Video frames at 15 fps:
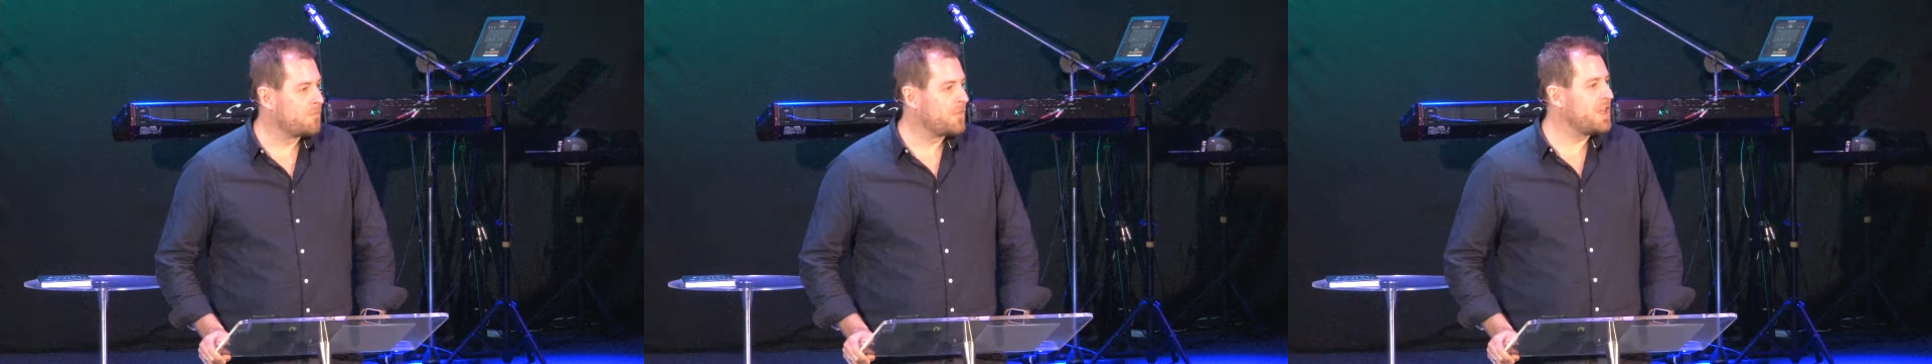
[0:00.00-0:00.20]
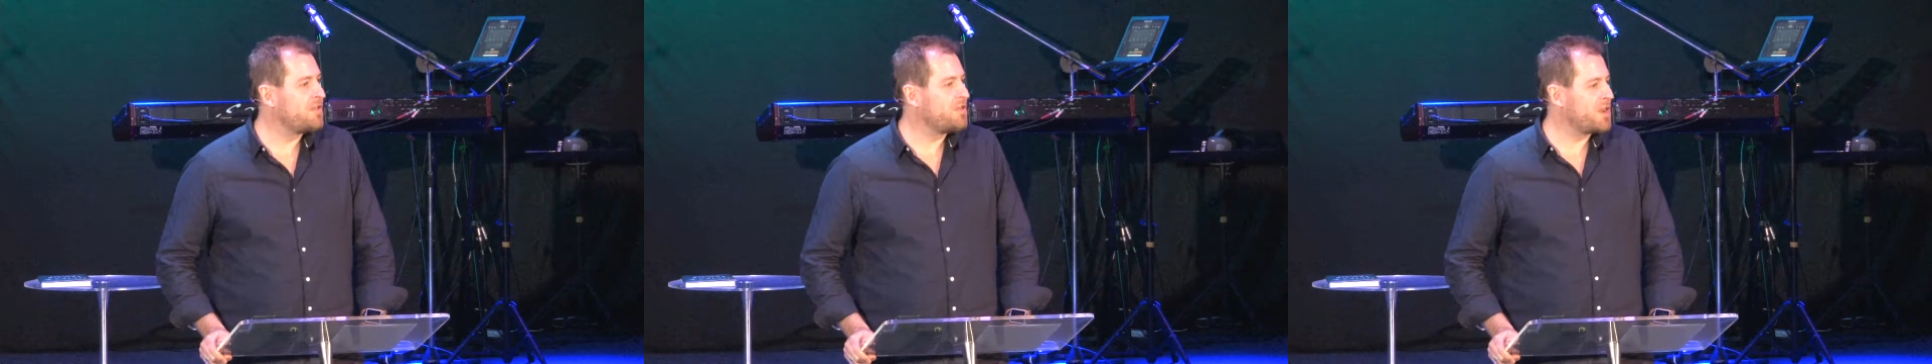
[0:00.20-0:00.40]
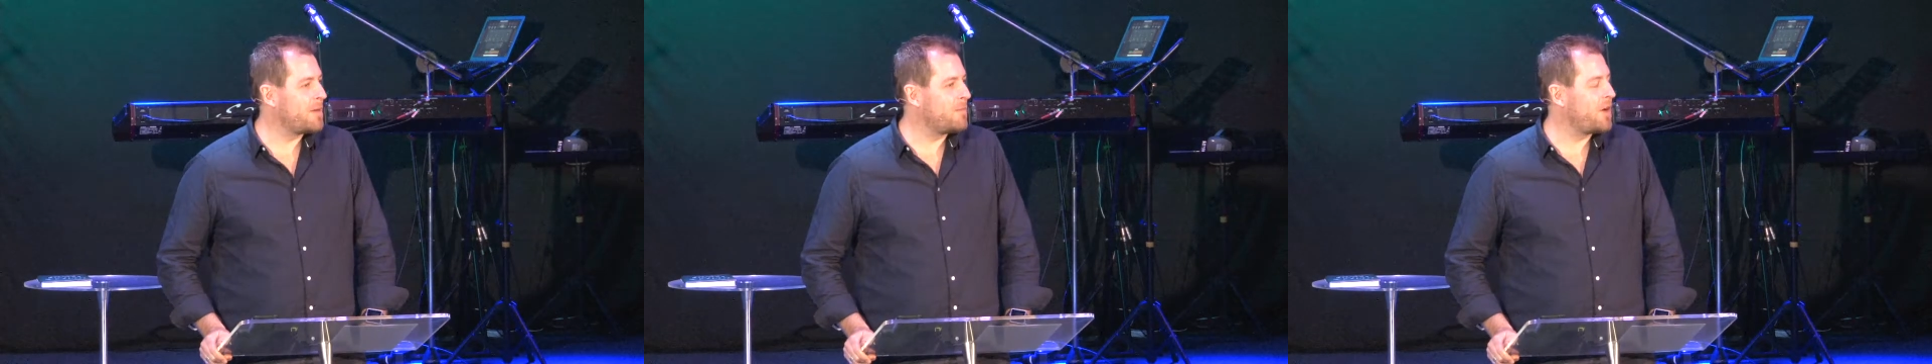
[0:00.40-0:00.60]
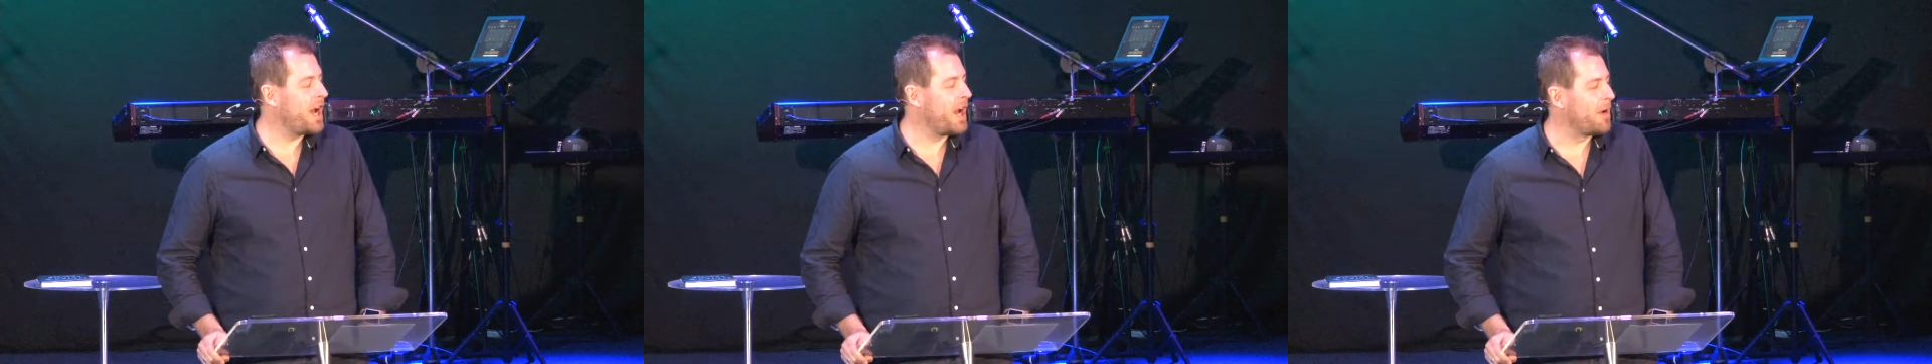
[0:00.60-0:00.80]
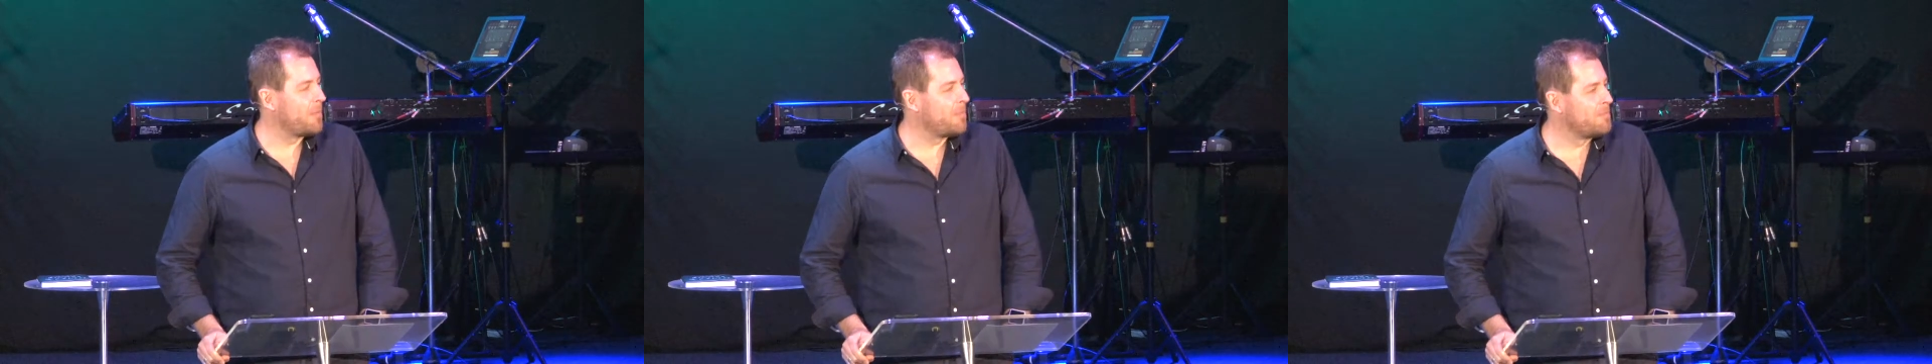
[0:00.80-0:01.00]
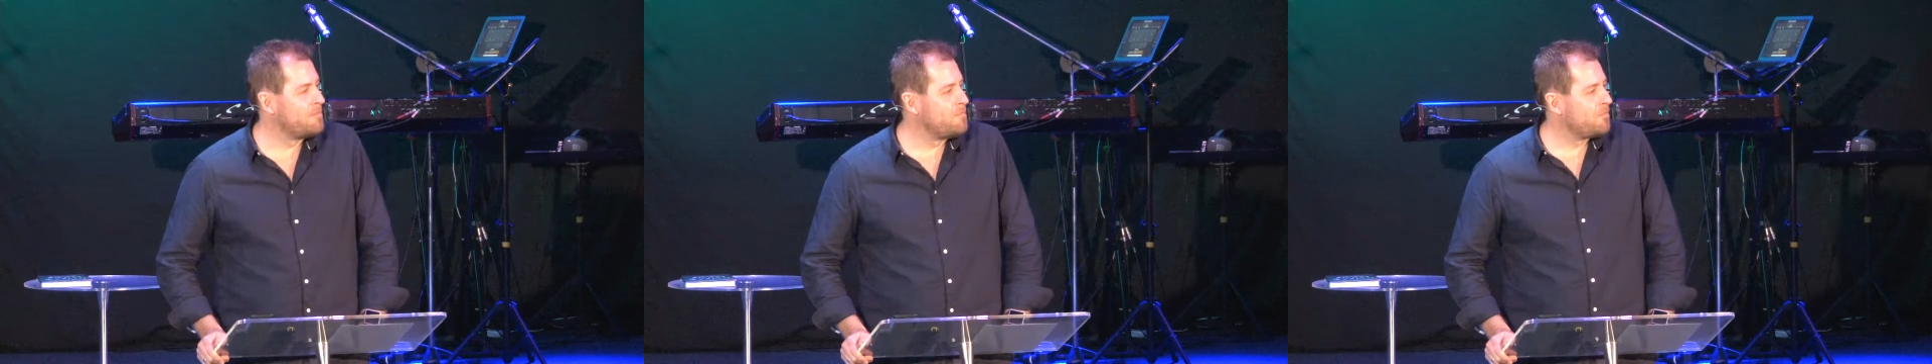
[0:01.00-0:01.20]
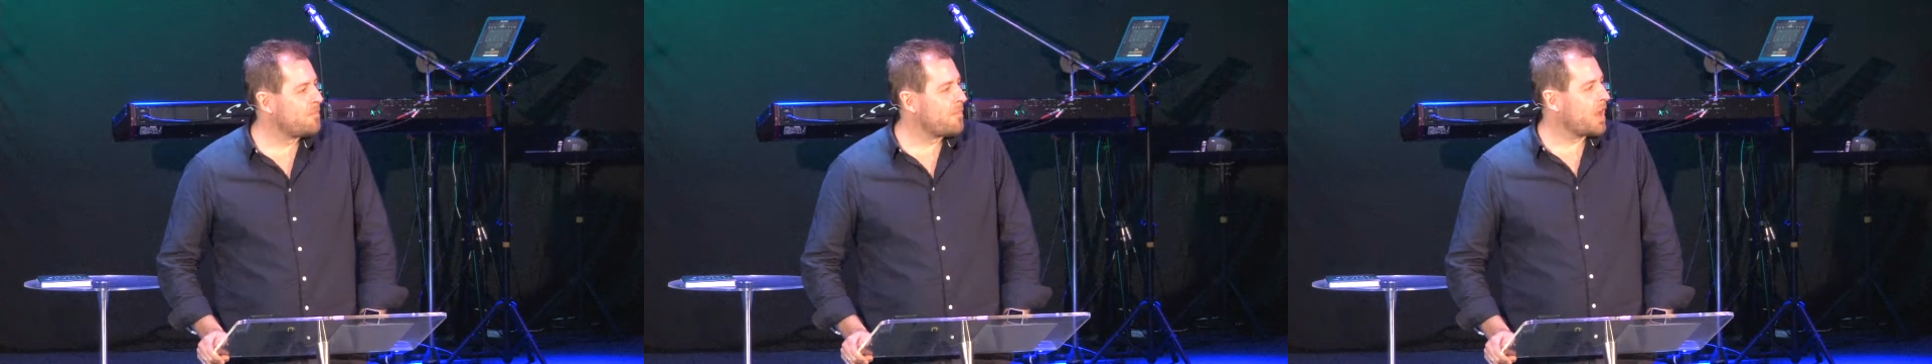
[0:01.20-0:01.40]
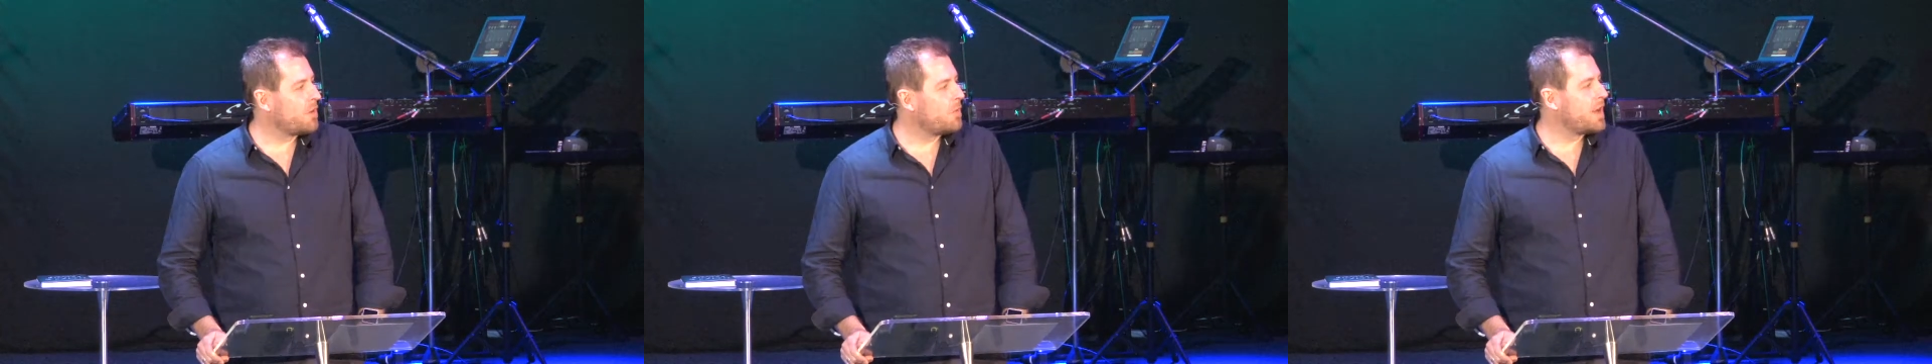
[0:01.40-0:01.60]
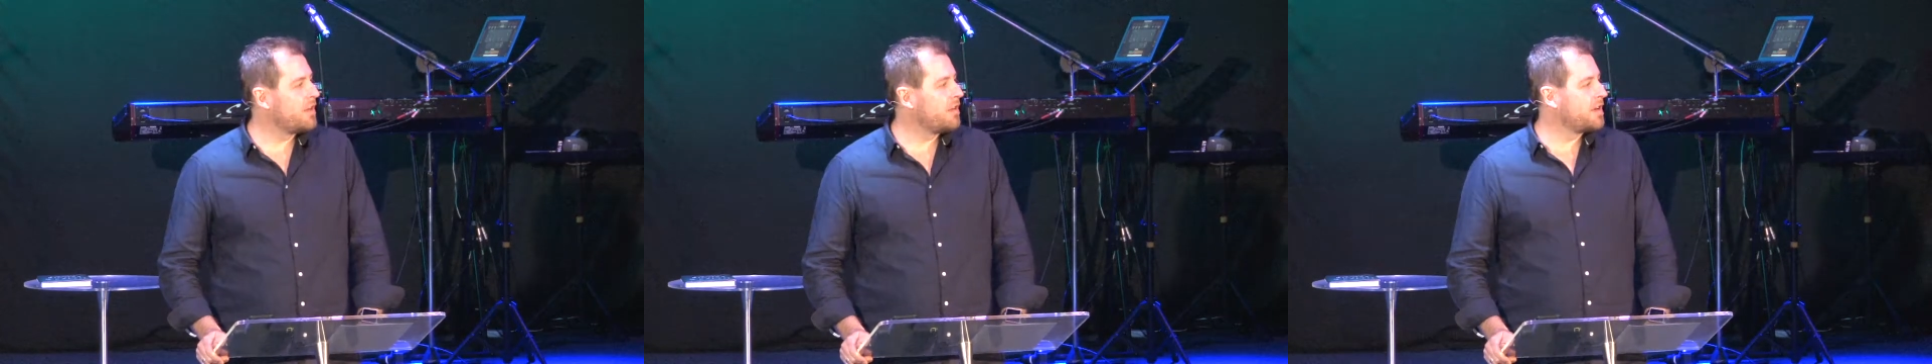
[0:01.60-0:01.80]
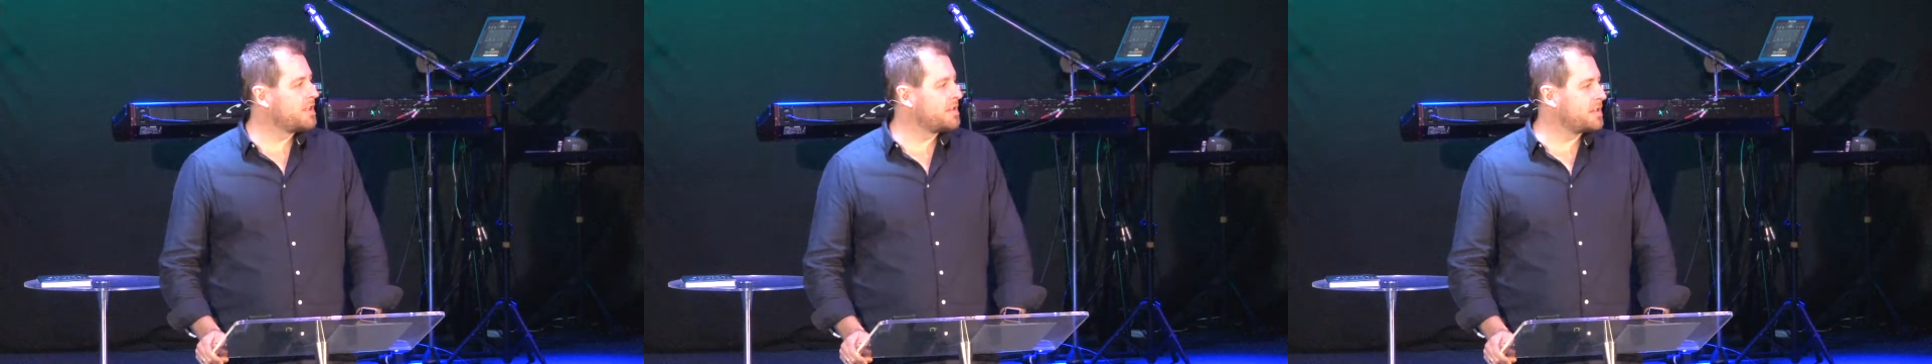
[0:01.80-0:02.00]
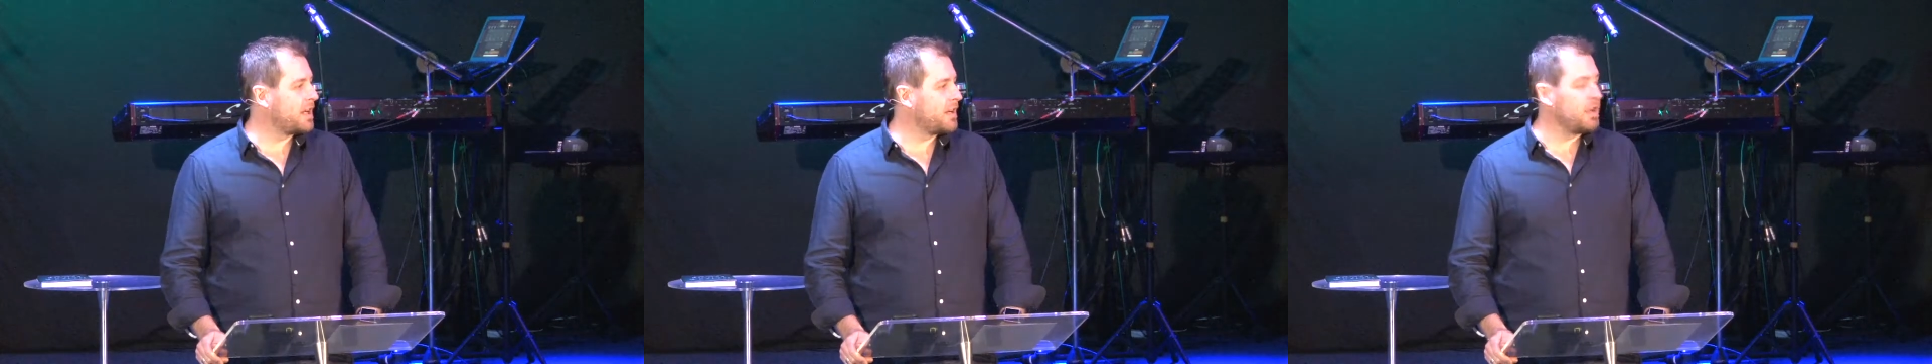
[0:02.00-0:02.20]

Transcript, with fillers: In some way. Whether it's, uh,